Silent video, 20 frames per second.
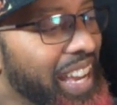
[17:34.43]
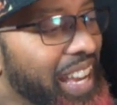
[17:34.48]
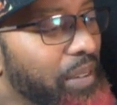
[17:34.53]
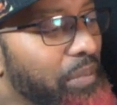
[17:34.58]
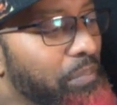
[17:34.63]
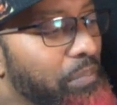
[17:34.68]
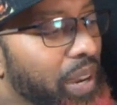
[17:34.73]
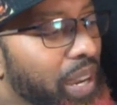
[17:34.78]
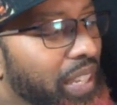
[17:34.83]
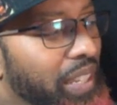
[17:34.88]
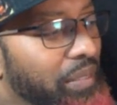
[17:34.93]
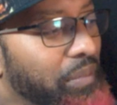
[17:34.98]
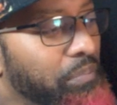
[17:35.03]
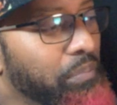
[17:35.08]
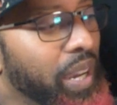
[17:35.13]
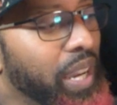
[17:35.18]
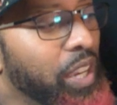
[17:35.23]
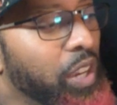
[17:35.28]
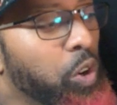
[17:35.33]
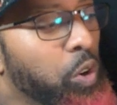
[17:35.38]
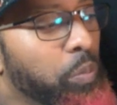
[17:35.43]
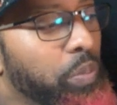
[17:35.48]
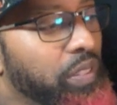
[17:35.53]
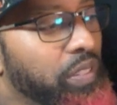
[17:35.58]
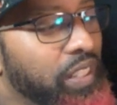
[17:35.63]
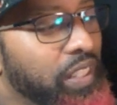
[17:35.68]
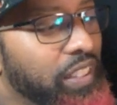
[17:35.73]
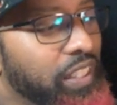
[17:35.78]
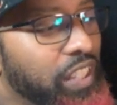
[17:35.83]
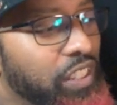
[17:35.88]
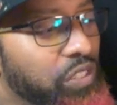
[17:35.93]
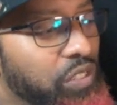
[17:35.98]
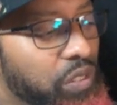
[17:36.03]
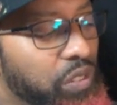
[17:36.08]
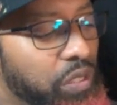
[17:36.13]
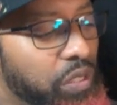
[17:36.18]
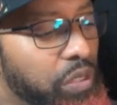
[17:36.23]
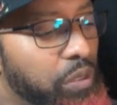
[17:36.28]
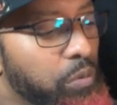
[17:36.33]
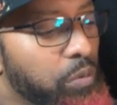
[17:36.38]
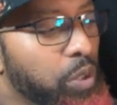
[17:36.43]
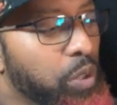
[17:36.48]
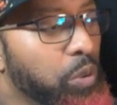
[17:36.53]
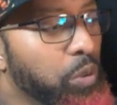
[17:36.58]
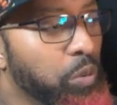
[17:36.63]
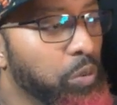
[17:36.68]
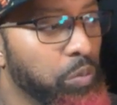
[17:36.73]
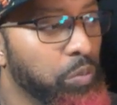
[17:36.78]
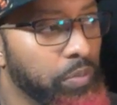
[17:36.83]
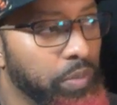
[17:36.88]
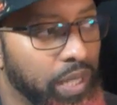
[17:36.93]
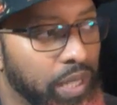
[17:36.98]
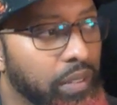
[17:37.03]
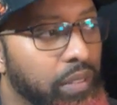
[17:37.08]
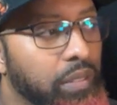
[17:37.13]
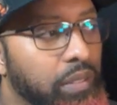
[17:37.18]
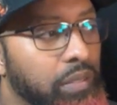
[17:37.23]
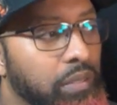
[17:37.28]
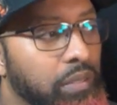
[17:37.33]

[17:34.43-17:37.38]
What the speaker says: My hope is that they just throw mid.